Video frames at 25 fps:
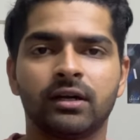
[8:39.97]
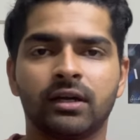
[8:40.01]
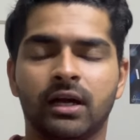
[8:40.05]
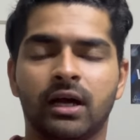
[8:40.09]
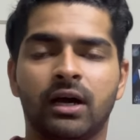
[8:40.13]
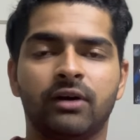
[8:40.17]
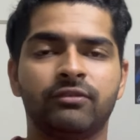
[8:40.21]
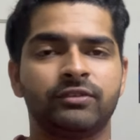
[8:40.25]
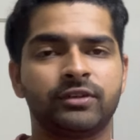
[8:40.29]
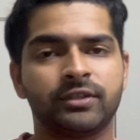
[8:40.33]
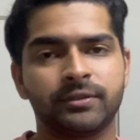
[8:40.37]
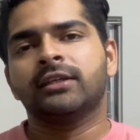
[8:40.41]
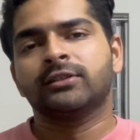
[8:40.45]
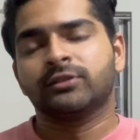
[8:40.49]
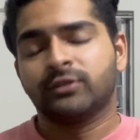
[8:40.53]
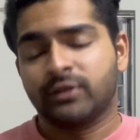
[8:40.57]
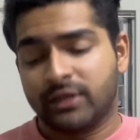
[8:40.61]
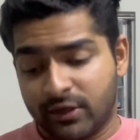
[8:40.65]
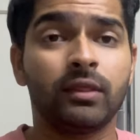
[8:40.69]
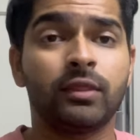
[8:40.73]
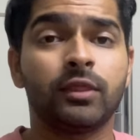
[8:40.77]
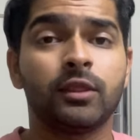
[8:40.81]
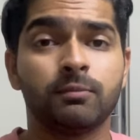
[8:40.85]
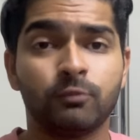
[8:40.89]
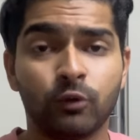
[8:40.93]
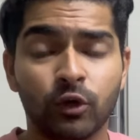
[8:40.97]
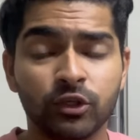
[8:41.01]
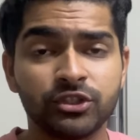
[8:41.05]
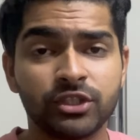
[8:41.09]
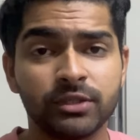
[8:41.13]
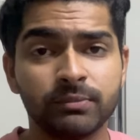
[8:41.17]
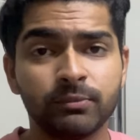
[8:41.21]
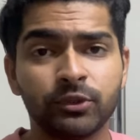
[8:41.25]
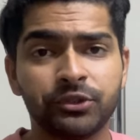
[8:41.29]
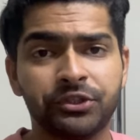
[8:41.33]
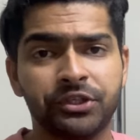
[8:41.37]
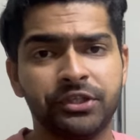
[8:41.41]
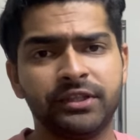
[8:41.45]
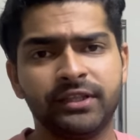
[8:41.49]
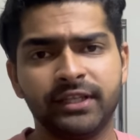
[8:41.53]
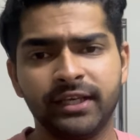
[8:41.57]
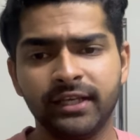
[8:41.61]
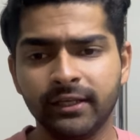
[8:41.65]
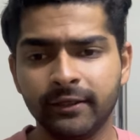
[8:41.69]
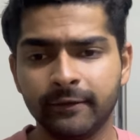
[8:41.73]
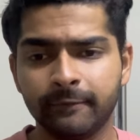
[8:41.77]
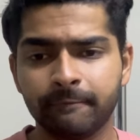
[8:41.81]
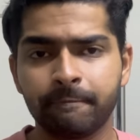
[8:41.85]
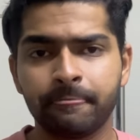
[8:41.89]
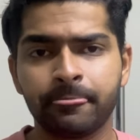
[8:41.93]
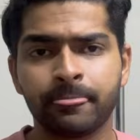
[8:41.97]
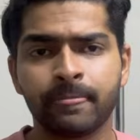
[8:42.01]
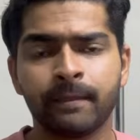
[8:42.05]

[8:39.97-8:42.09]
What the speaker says: after. So now the most important thing,